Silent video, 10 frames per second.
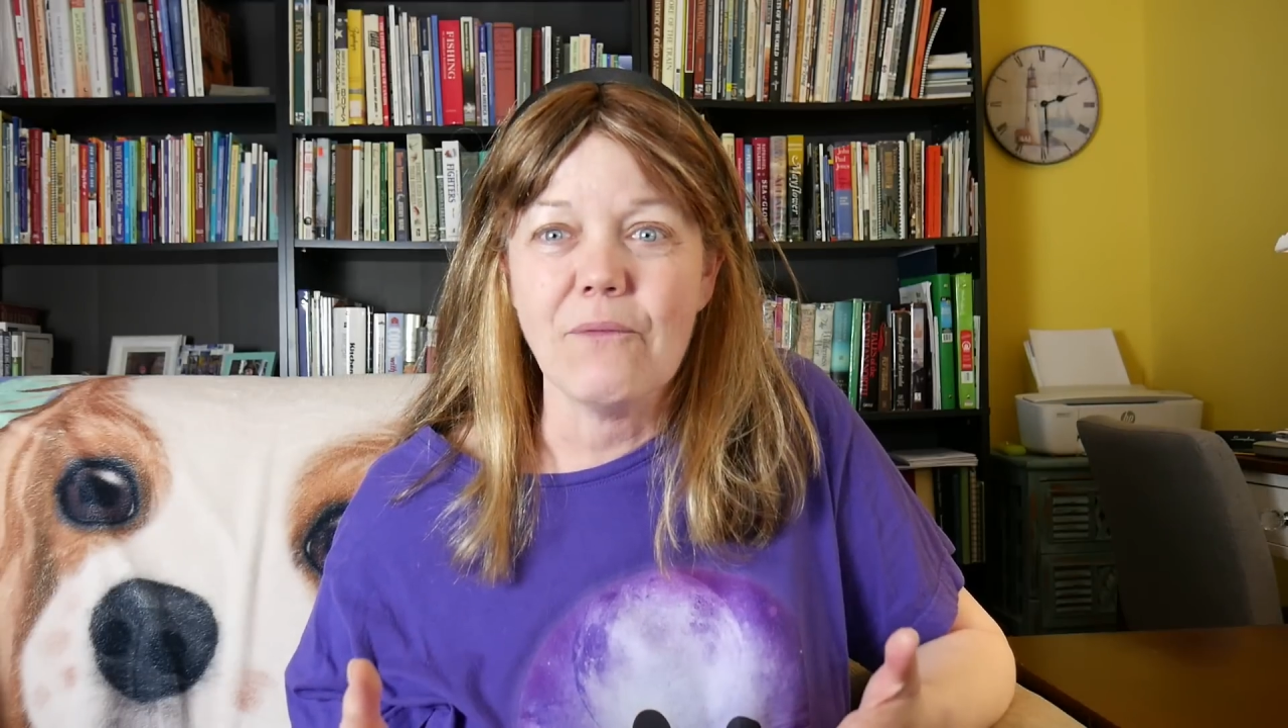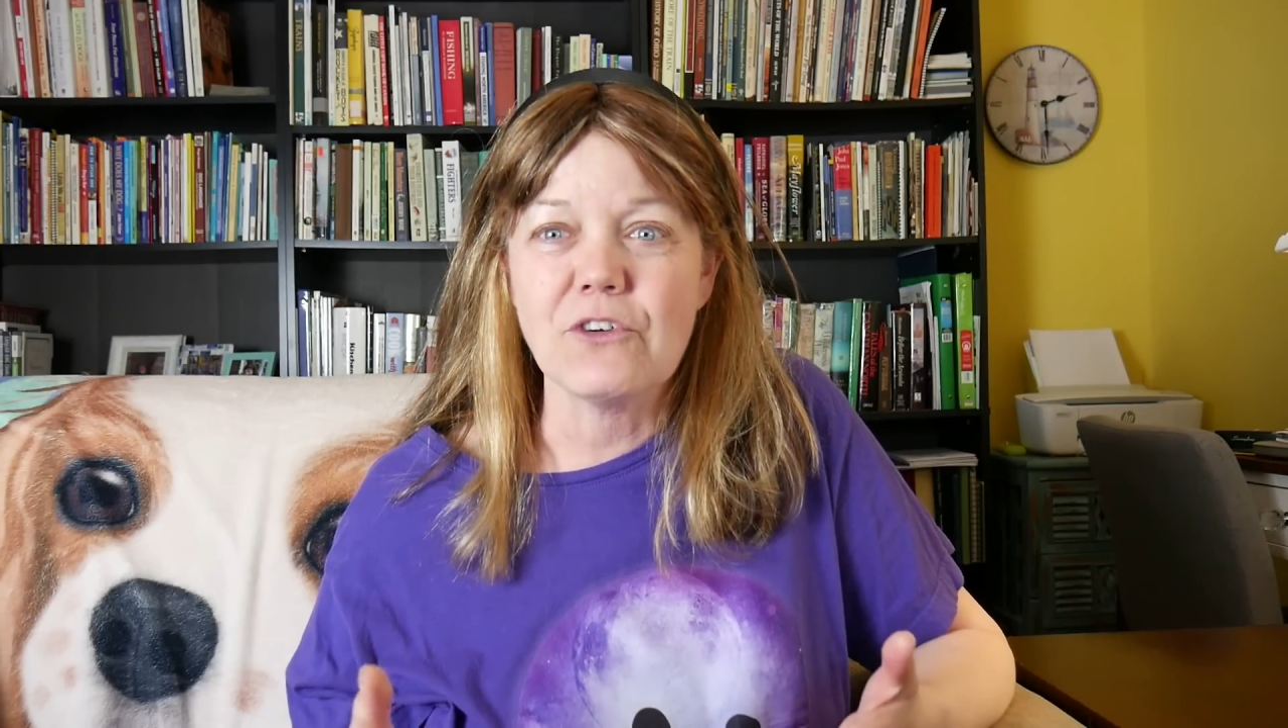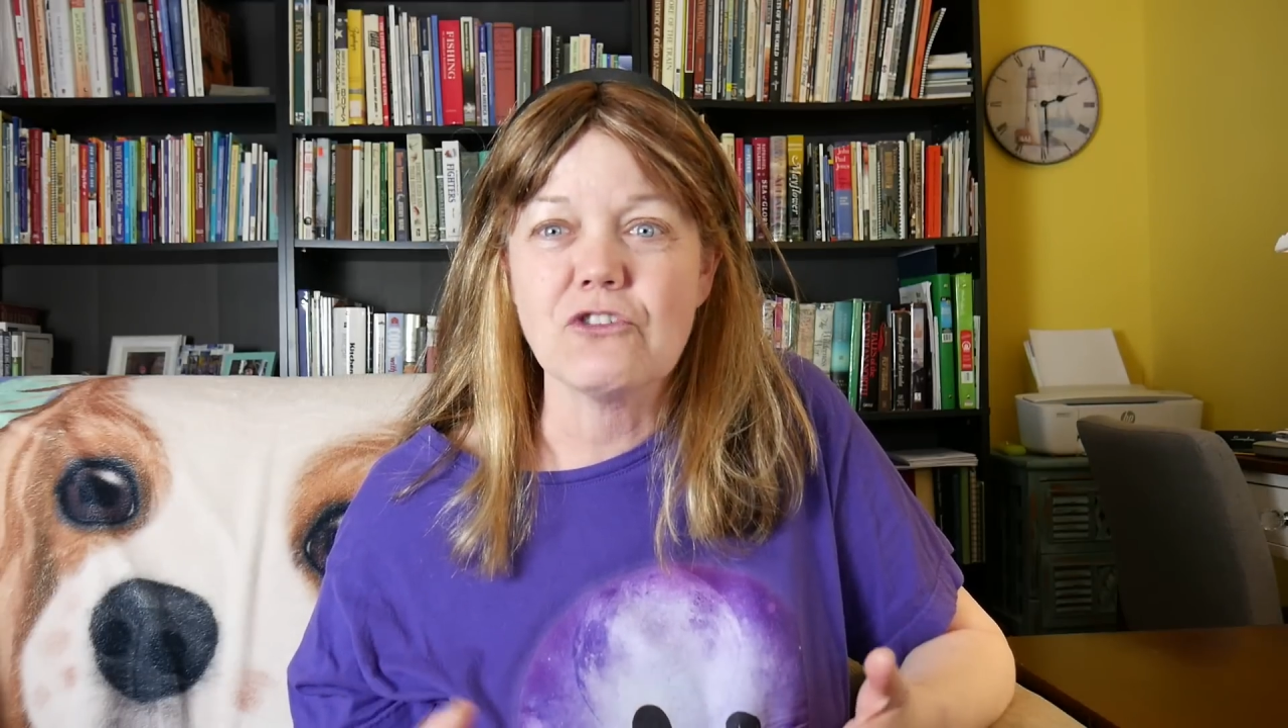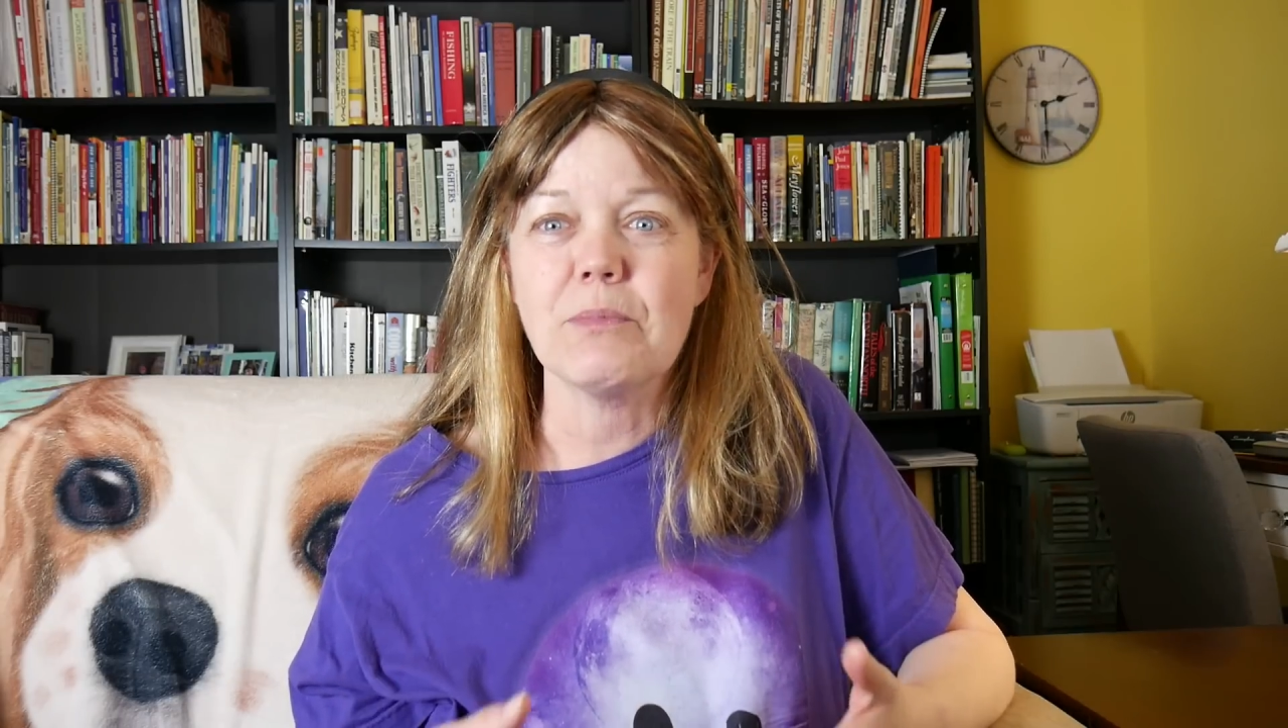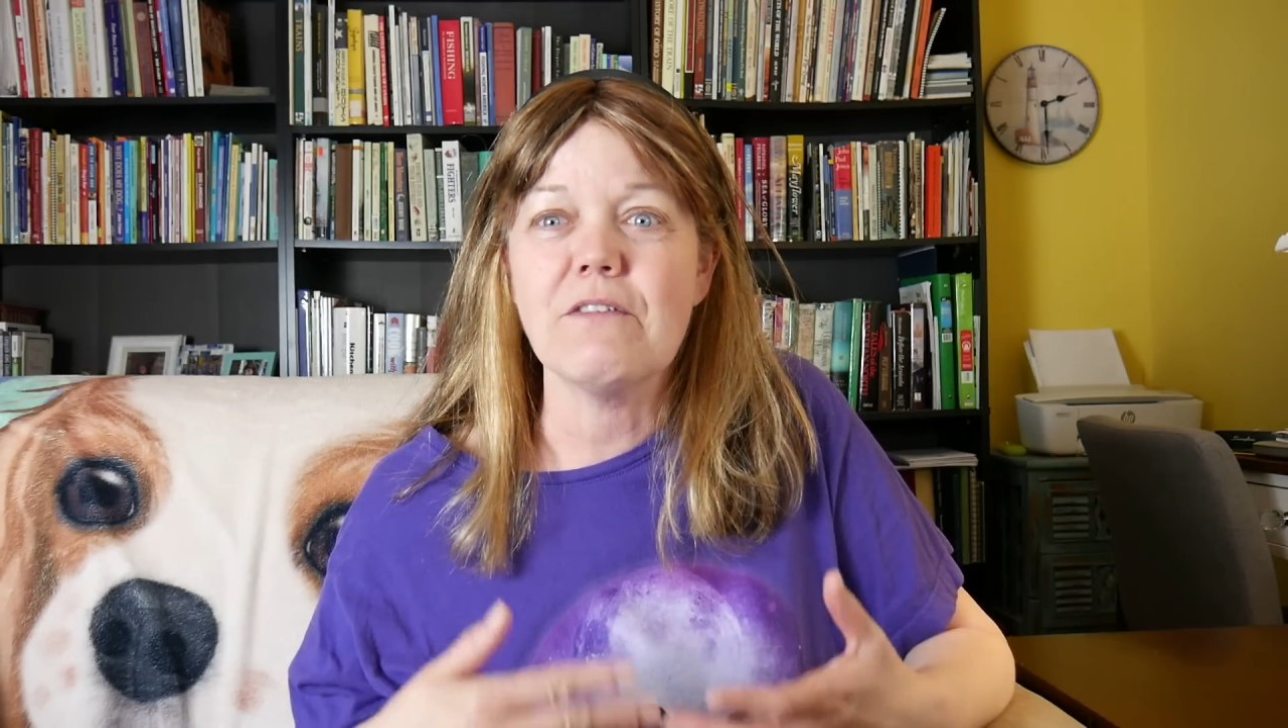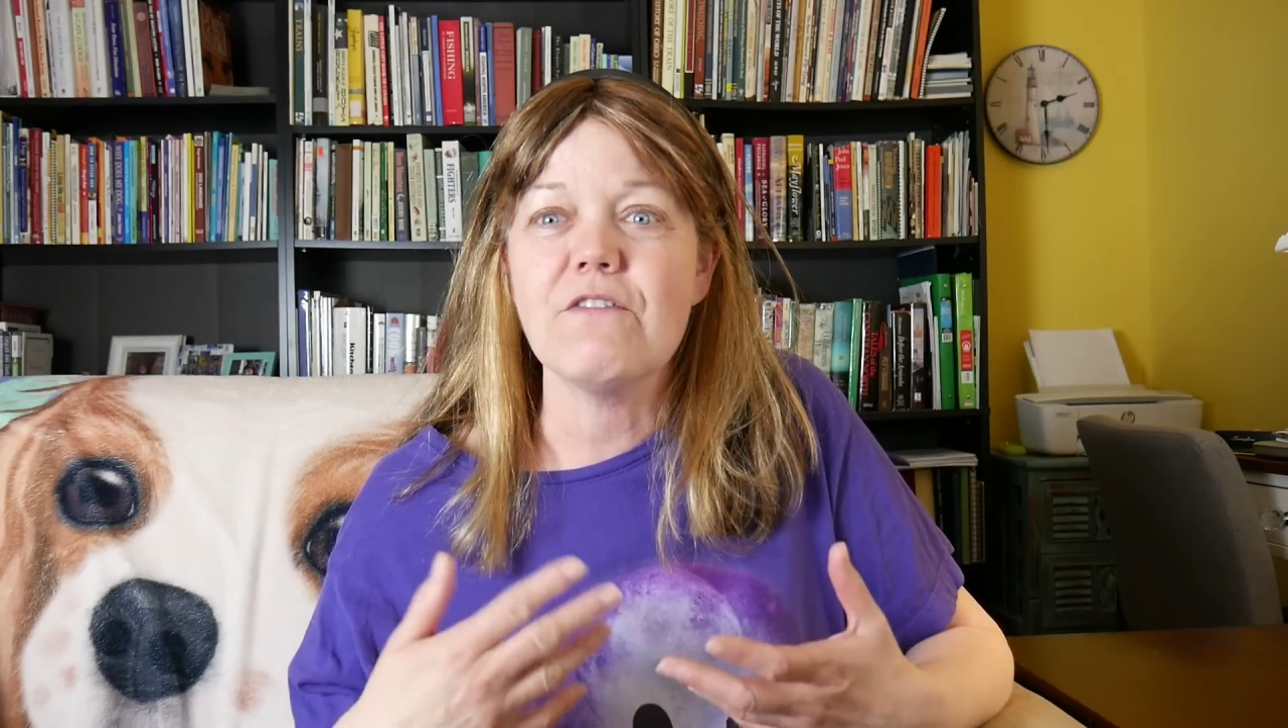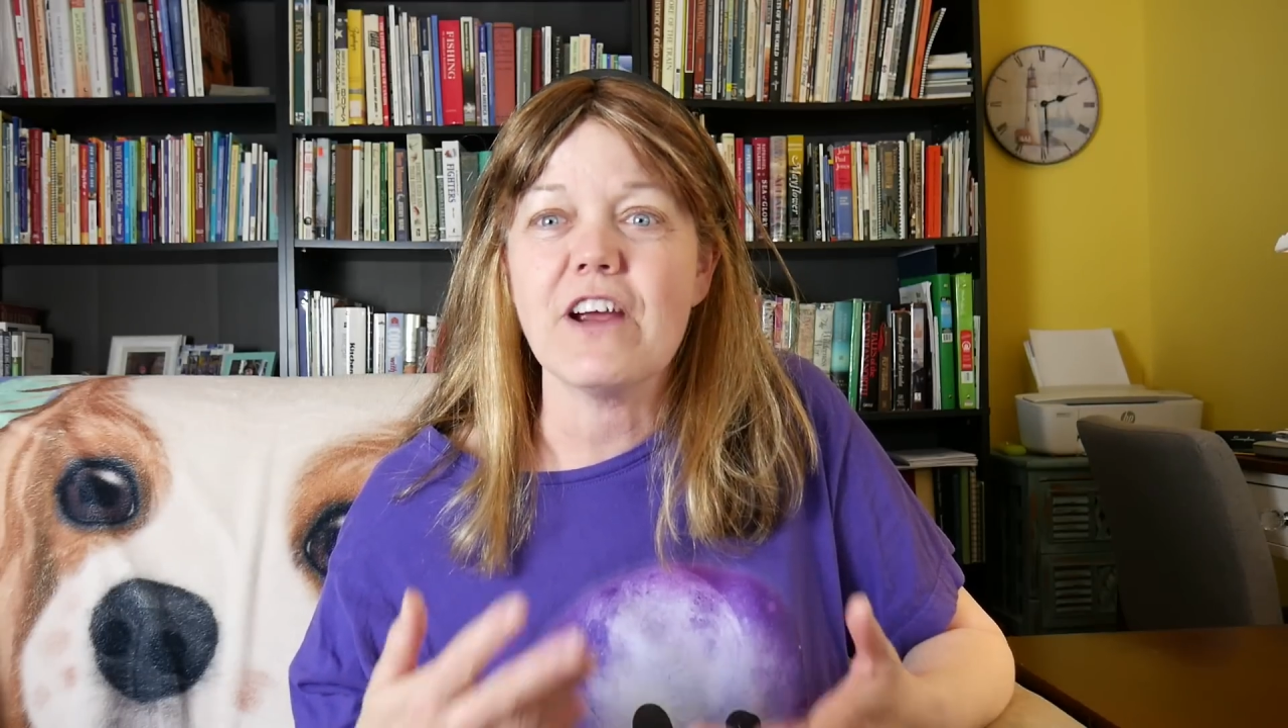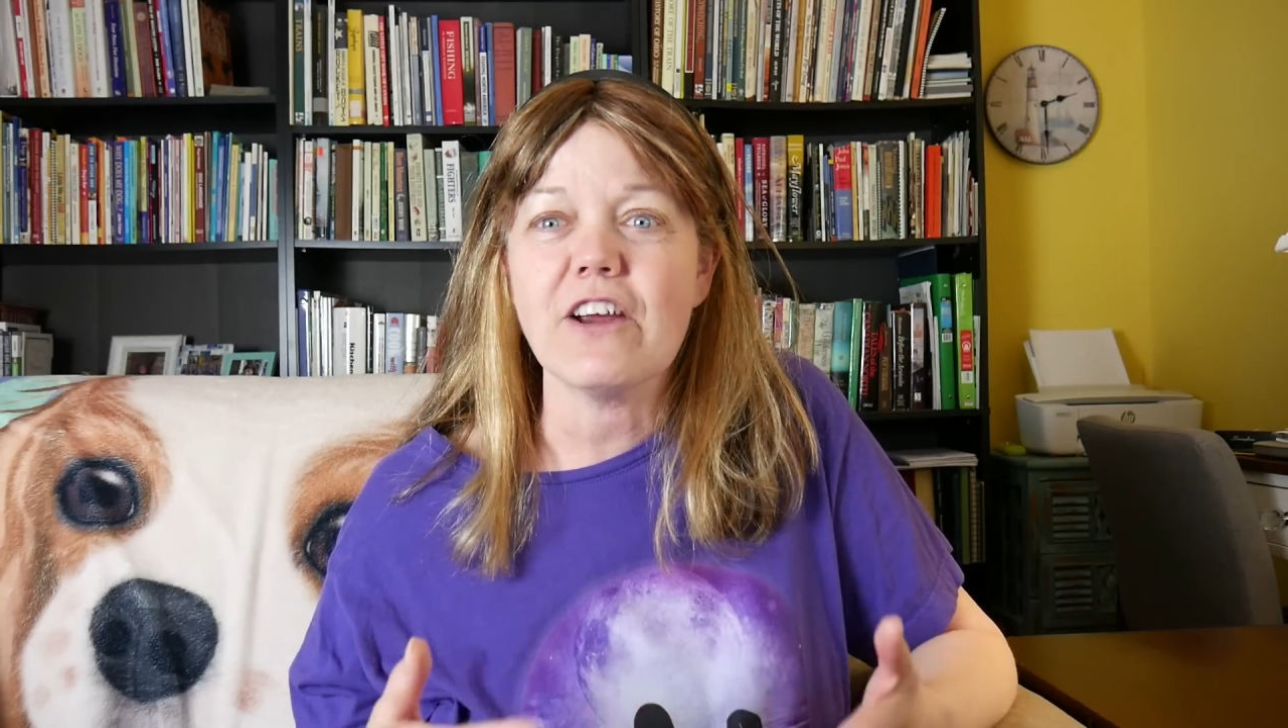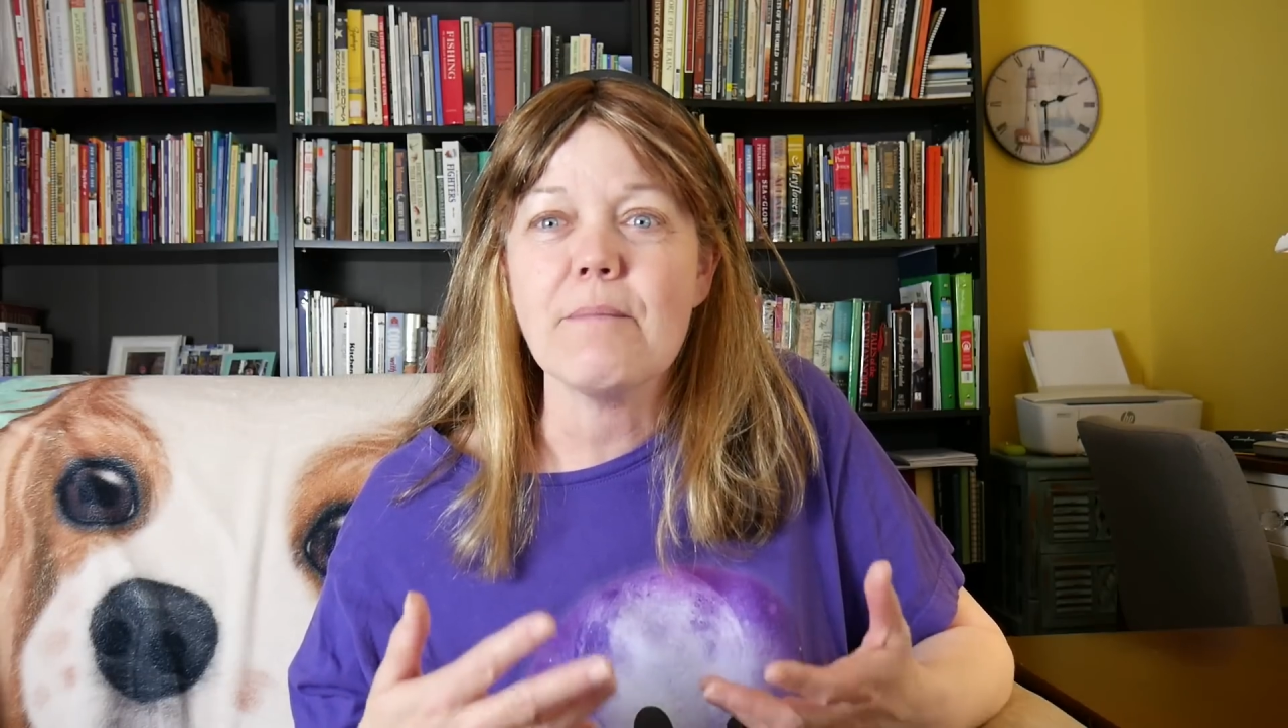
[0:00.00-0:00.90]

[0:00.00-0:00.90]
which would be very